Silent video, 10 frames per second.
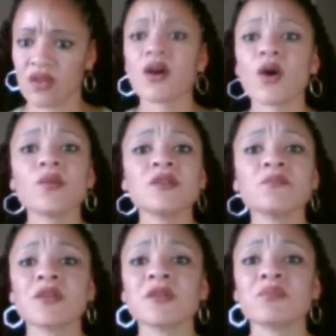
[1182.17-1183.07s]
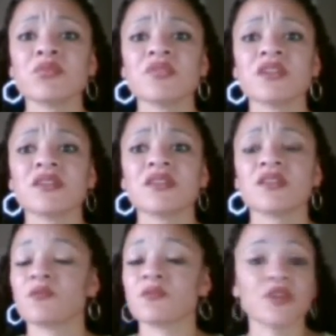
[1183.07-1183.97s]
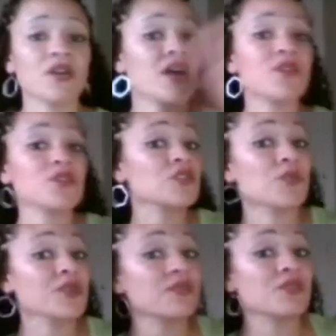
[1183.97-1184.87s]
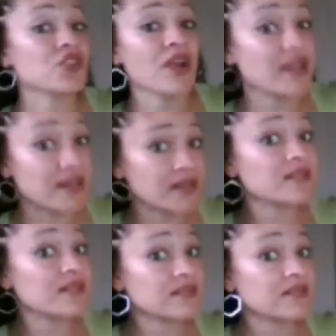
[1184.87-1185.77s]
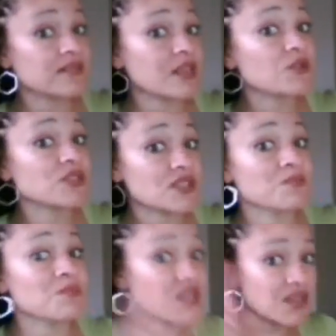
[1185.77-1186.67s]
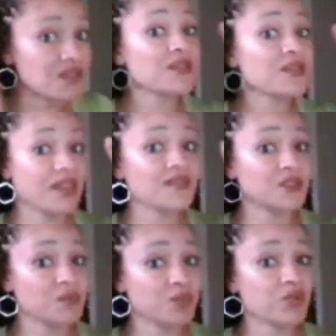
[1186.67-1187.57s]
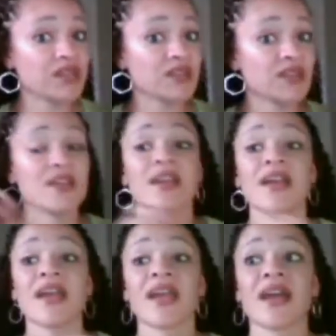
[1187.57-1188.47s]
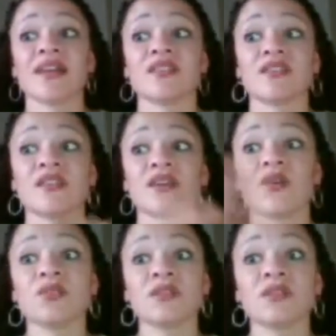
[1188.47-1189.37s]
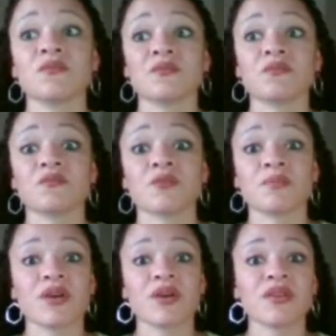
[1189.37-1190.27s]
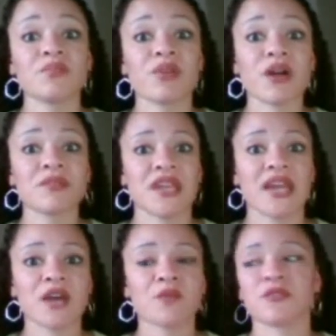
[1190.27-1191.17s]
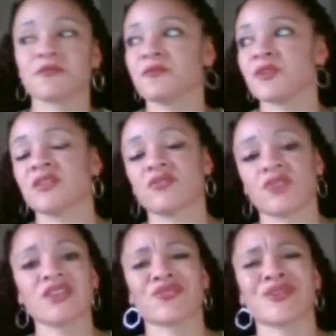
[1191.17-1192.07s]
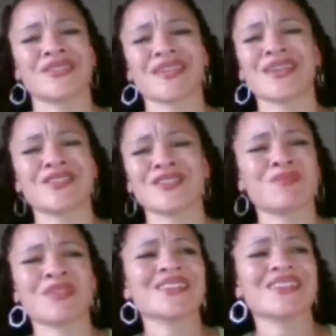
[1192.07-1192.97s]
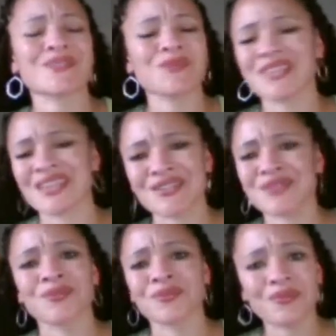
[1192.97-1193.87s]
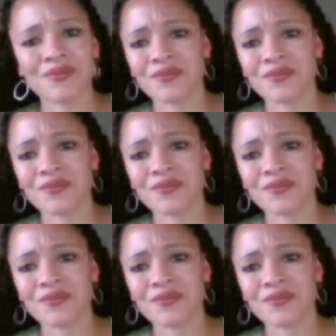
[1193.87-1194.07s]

Only people that the others weren't even trying it. They were just a myth at this point. And the only rebellion problems they had were freaking Greyjoys, and that's just because that's what they do.